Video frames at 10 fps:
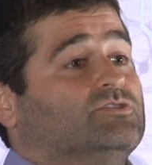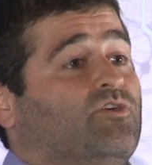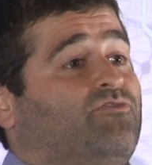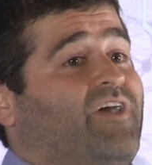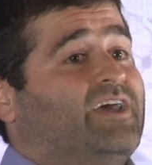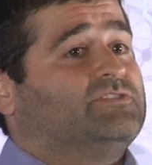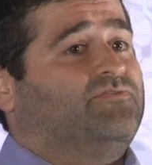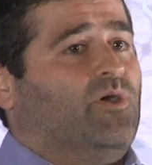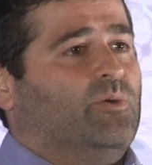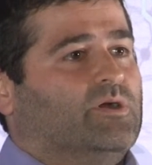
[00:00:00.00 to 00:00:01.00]
So
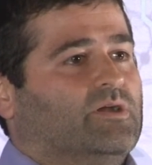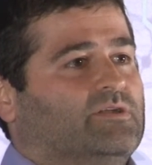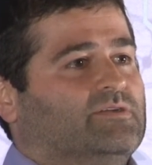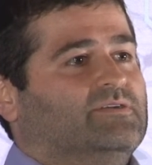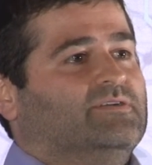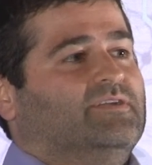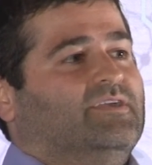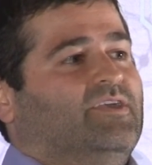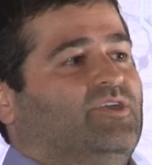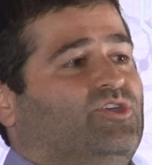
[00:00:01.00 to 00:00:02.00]
fast forward,
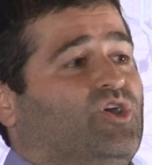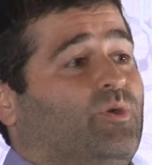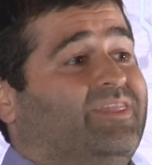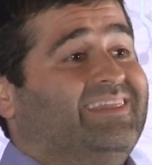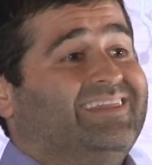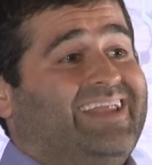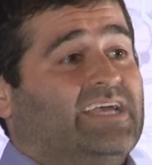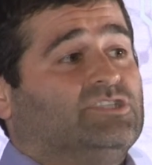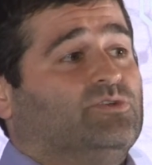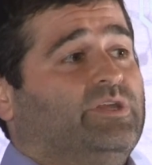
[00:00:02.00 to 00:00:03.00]
within the
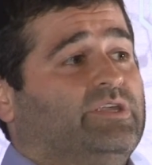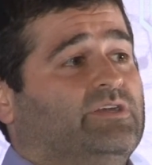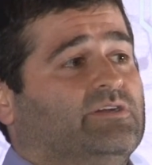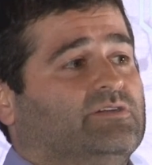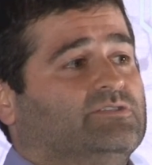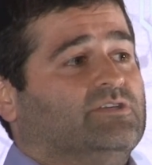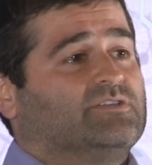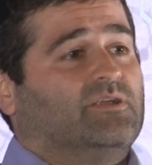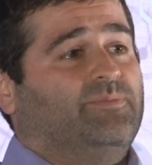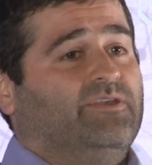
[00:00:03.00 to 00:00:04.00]
next 3 years,
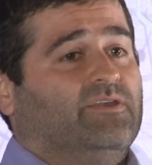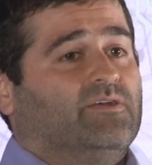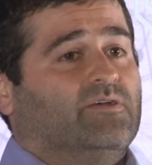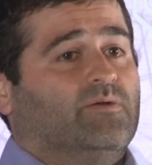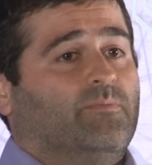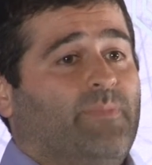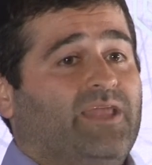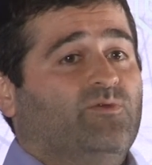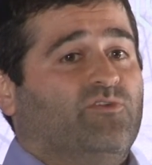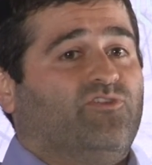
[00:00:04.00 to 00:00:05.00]
there's going to be
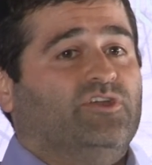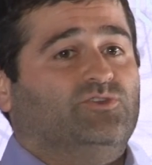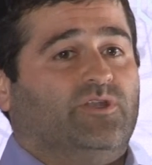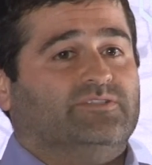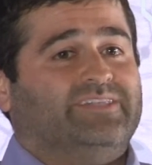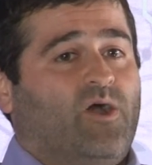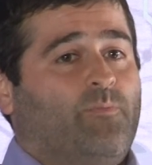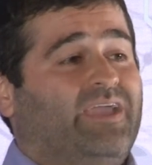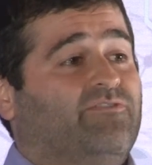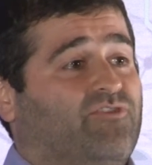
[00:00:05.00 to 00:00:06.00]
many refrigerators
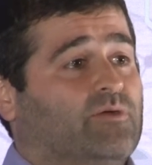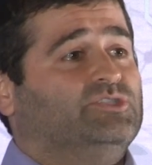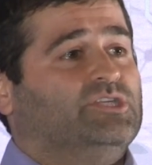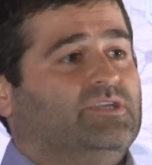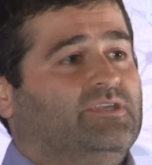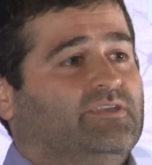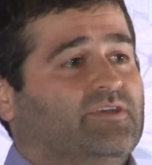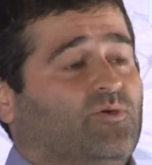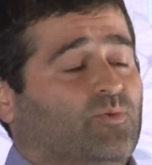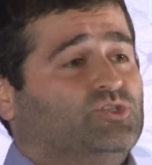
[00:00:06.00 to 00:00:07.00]
now made from
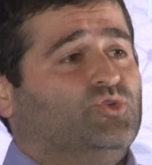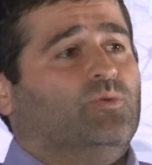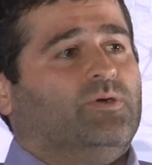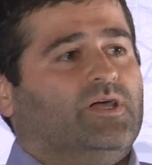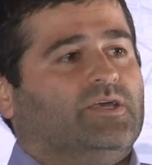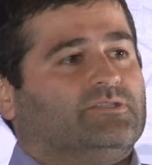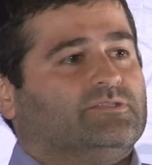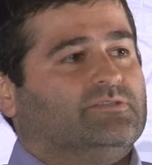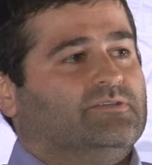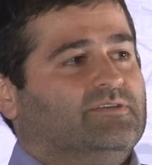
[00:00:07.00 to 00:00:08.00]
GE with chewable
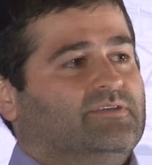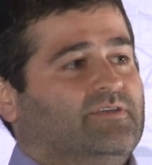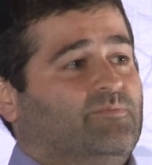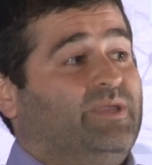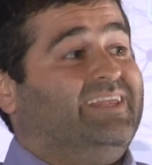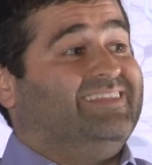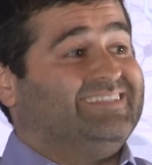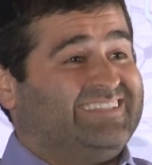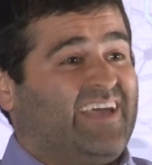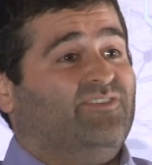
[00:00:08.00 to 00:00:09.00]
ice, meaning
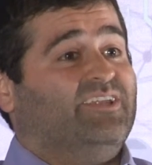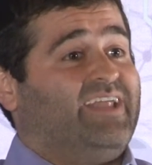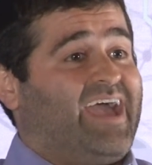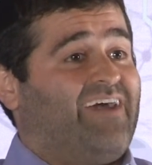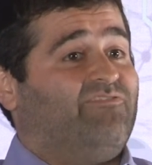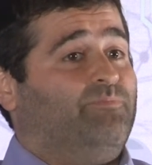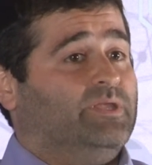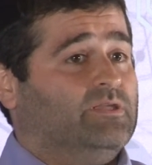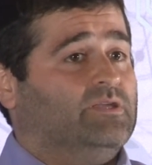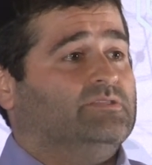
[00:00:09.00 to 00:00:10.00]
the $7.5
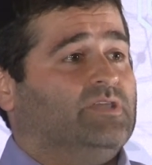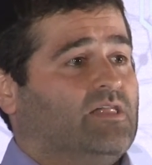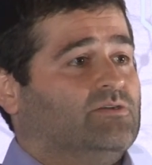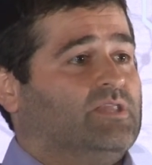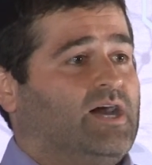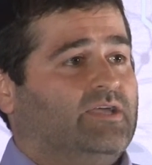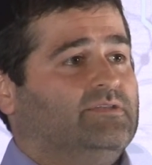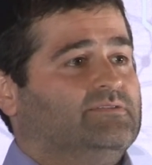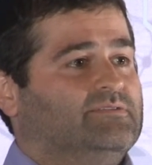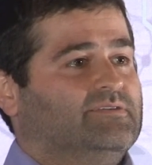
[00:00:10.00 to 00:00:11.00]
billion
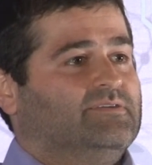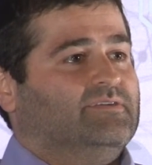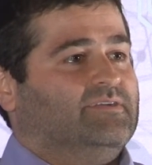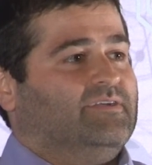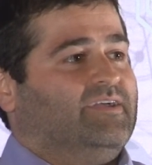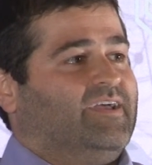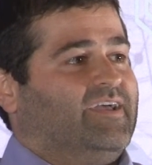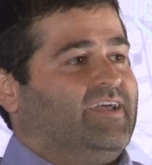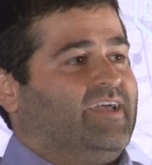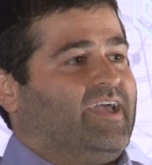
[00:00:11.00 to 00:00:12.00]
line,
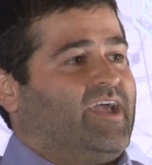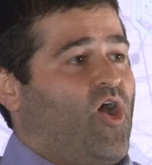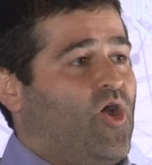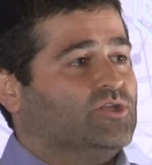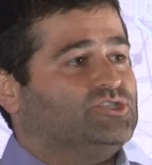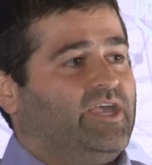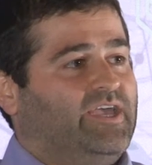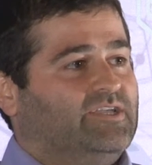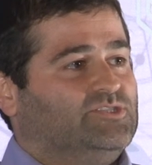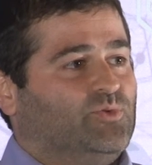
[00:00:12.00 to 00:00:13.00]
all
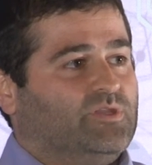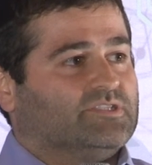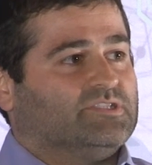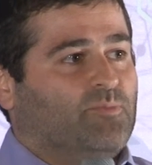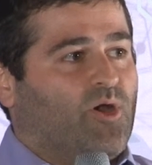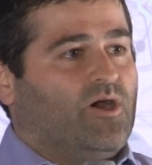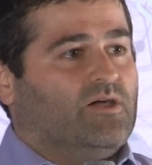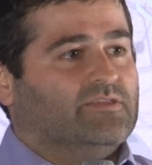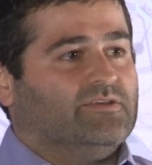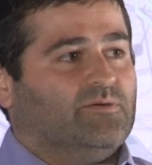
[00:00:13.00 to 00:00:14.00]
changed with a
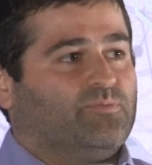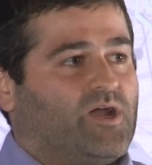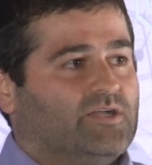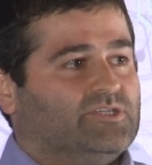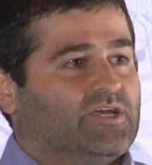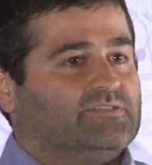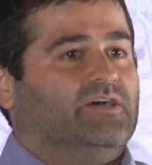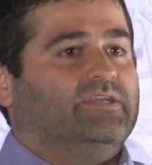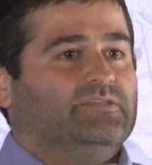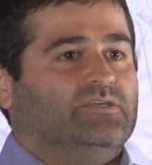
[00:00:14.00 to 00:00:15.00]
small little
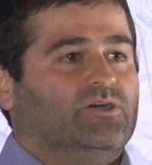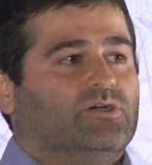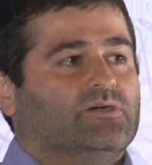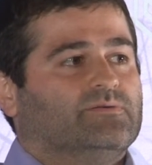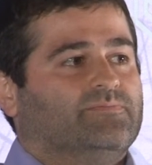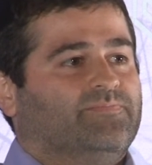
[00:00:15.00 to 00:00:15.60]
project on Indiegogo.